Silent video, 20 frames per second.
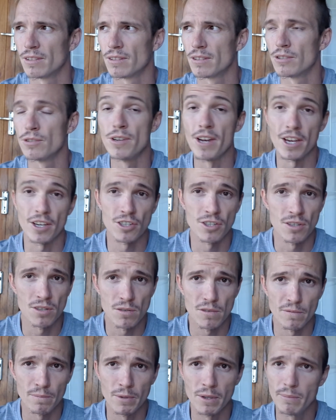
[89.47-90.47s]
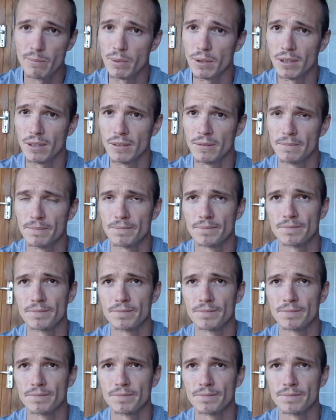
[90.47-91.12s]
connections with people.